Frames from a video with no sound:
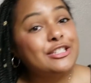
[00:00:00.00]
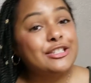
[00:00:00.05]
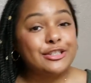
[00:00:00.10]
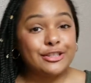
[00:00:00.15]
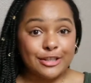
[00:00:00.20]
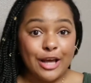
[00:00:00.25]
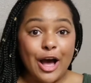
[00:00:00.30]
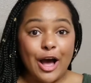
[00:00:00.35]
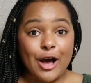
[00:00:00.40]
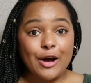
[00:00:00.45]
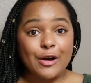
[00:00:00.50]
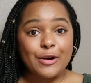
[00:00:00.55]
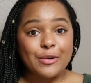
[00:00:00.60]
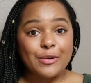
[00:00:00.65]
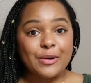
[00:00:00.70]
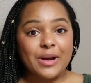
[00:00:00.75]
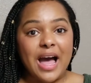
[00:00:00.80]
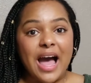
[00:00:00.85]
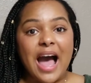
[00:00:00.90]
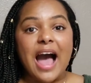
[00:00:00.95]
So
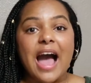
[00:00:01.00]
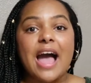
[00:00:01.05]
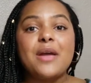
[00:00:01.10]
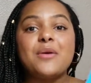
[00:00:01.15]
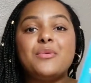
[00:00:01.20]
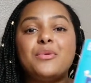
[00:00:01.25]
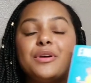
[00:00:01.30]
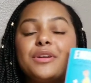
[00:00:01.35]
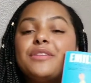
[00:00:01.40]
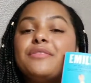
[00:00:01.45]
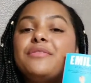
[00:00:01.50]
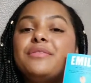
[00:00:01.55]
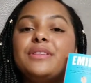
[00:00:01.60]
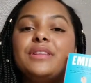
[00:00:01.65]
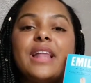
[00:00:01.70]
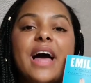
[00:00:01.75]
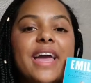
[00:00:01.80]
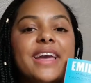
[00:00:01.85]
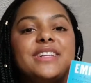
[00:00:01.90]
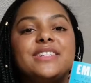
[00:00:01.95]
I would have
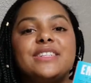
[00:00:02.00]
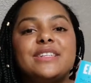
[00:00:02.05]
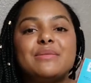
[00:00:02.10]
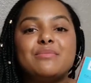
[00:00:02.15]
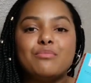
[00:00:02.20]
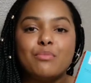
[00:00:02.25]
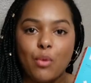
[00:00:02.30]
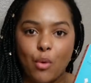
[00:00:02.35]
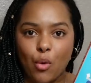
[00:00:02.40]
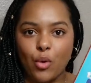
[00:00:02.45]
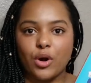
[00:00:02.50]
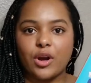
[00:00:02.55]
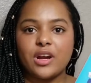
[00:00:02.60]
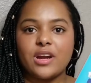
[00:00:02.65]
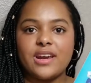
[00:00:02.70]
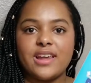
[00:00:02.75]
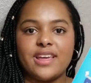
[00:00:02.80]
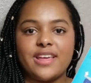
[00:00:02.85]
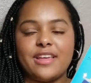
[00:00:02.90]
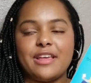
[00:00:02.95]
liked it
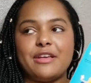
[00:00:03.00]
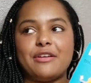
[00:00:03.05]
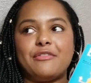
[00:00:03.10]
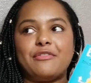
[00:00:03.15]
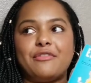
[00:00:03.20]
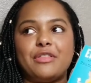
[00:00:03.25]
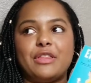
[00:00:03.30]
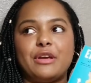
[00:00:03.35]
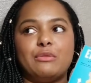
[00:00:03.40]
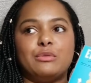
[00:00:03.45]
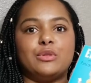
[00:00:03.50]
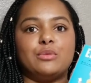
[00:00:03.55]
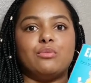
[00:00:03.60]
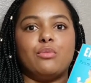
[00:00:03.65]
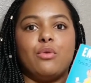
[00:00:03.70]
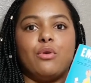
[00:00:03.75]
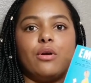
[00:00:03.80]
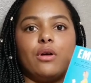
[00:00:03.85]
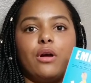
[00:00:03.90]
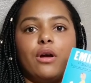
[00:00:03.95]
more if there was
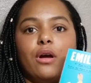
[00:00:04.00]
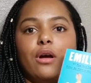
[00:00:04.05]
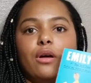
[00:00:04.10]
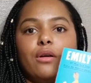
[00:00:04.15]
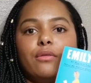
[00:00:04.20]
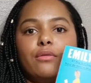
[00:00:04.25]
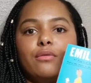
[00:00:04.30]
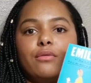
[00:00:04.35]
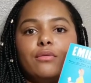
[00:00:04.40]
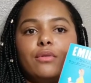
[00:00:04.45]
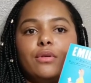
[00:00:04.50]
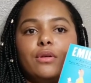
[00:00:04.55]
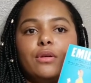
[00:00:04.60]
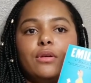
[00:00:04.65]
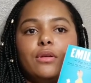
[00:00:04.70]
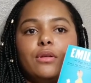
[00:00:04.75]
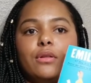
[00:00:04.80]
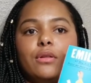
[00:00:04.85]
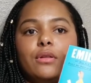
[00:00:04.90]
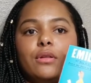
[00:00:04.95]
more of
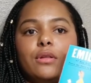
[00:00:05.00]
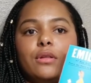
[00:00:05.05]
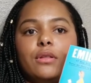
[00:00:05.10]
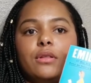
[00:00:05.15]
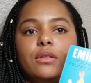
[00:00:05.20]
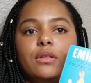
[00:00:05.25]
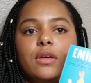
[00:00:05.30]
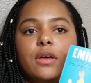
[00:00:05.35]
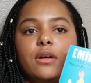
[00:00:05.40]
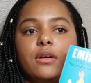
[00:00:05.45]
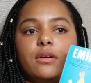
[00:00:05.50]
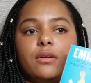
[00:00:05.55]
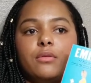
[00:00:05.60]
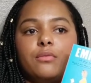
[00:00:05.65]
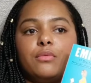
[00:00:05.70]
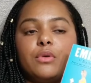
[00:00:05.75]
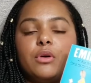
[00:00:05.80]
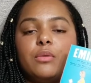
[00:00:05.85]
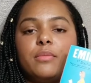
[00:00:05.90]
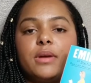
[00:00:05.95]
their
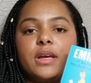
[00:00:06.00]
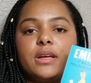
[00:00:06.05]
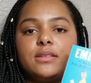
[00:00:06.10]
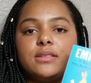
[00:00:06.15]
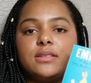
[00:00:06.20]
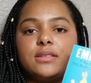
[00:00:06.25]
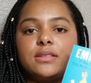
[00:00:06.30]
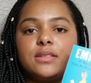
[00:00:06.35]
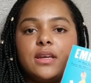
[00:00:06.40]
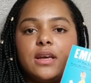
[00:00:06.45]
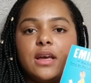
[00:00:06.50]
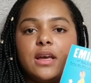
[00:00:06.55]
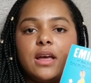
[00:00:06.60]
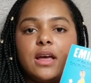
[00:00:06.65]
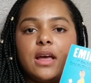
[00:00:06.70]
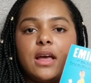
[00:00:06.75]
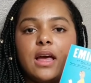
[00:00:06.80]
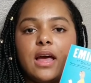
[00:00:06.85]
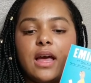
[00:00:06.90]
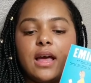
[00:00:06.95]
romance
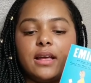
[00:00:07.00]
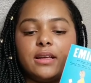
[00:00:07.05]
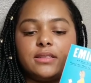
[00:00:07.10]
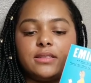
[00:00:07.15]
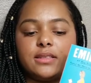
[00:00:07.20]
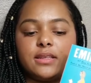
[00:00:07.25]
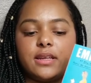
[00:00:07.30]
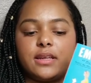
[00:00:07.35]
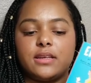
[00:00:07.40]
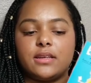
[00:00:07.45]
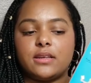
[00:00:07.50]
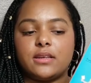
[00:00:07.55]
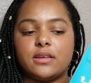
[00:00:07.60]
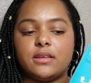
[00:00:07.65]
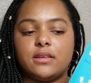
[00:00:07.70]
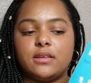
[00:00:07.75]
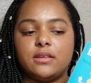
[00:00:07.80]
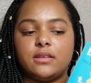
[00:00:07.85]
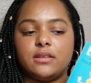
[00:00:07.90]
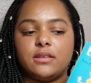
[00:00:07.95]
as like
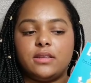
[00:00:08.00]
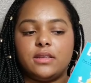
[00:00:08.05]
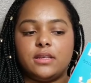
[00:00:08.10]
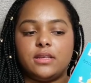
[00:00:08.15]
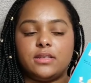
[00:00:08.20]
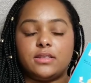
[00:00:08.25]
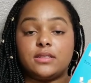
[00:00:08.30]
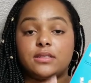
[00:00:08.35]
the